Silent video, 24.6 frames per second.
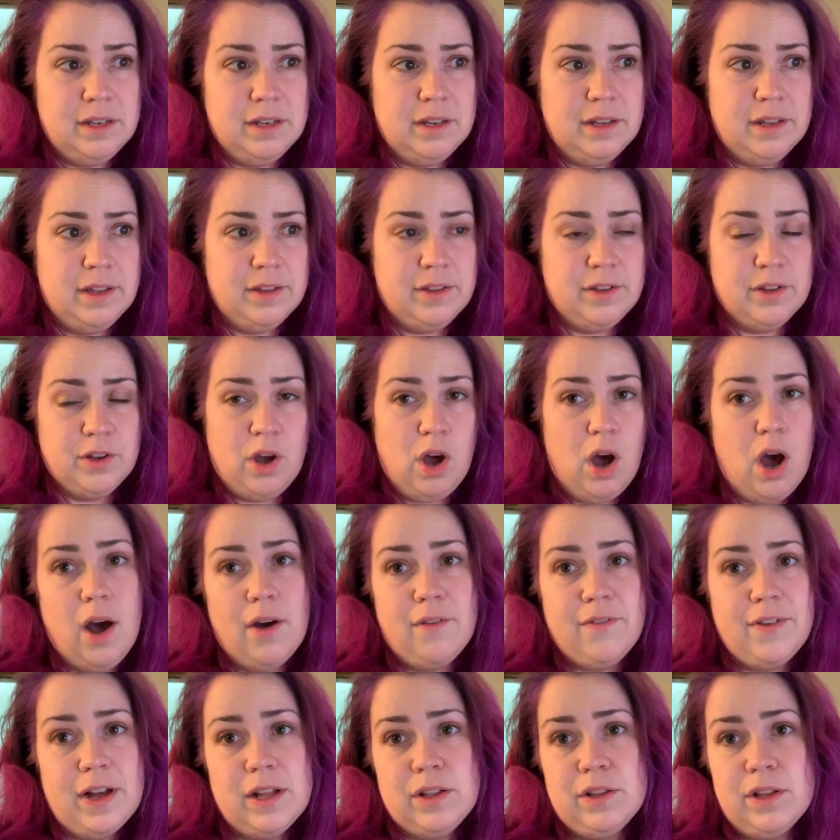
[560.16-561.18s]
It's a
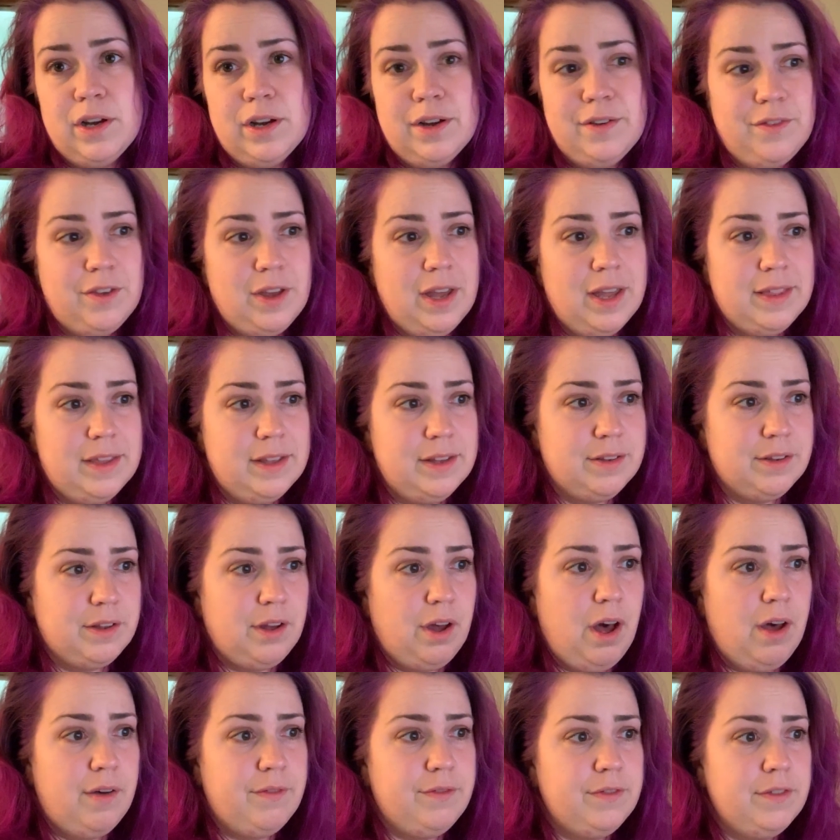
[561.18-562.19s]
cough. How long have you had this
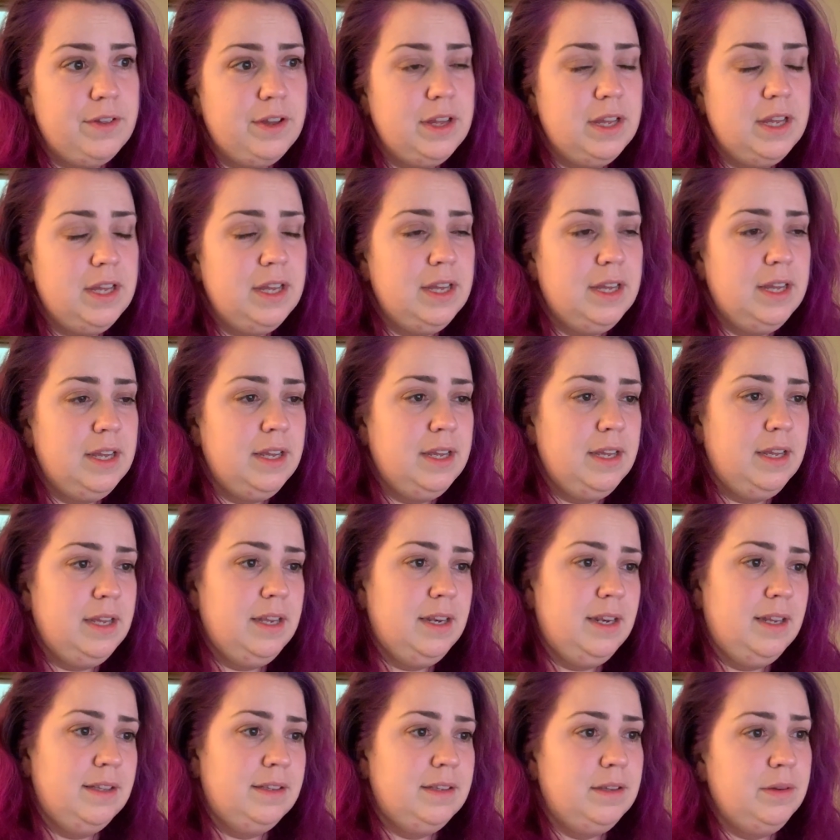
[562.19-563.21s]
cough?
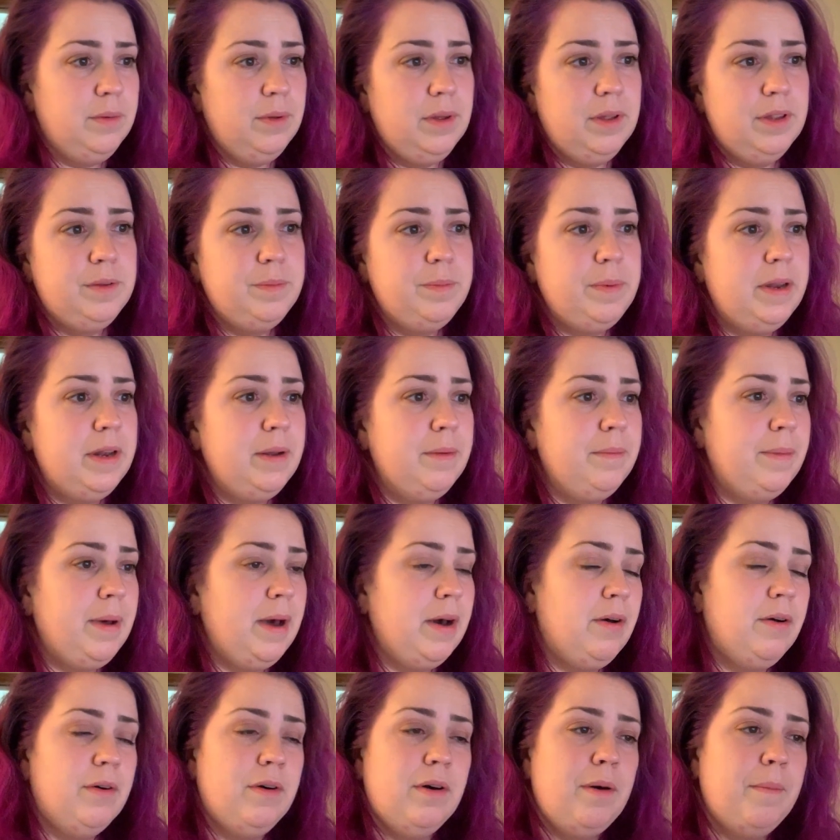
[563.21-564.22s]
I said, well, it's been
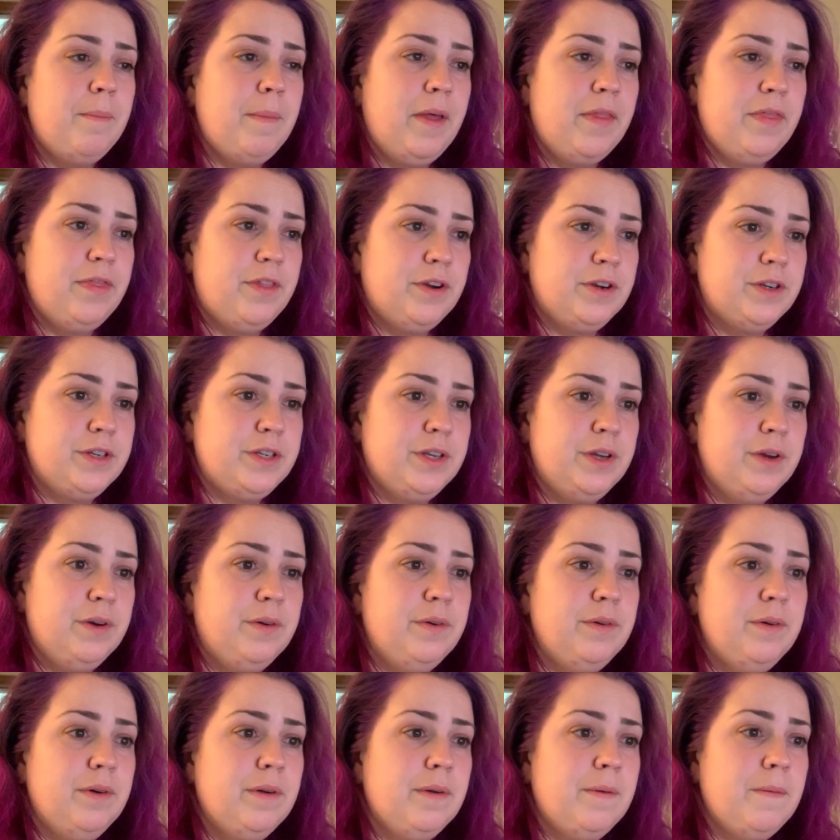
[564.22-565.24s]
about a month or
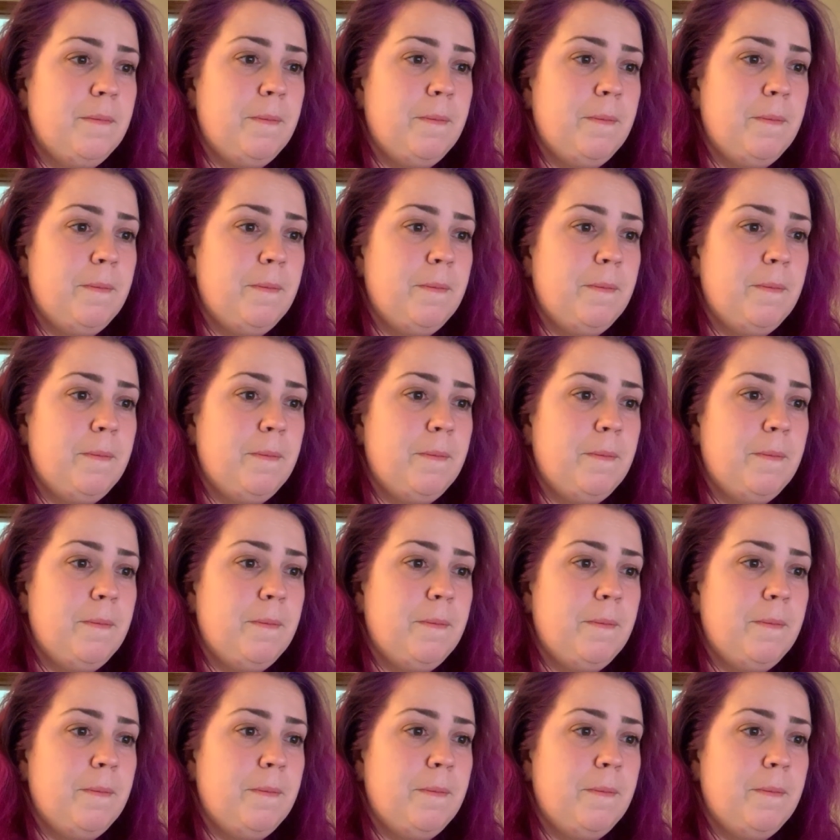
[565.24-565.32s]
two.